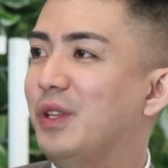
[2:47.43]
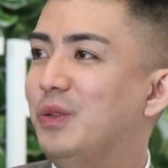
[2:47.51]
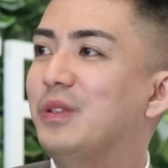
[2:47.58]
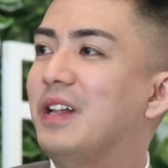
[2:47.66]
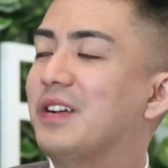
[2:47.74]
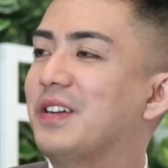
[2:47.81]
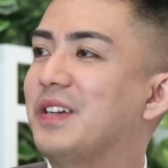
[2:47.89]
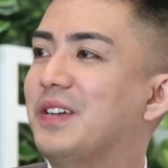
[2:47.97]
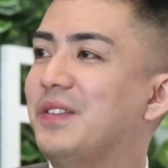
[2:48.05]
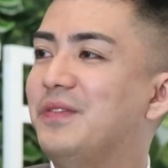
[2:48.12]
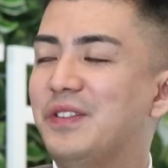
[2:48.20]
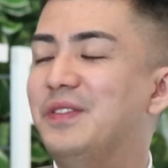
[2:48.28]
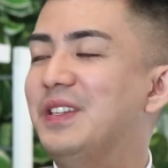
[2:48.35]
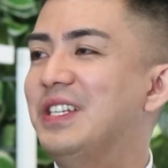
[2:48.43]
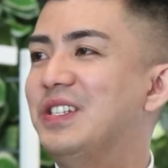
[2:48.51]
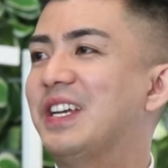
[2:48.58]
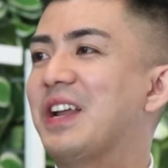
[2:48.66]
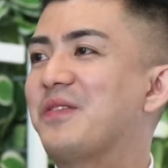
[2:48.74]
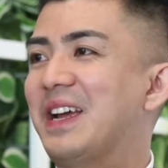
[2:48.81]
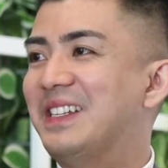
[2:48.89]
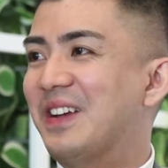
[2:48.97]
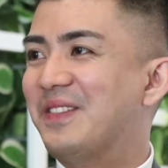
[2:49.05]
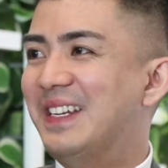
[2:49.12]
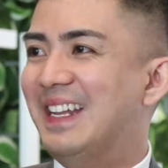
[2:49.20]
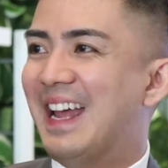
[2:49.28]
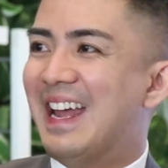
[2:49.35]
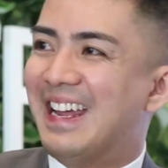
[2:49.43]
$2.50 chicken rice every day.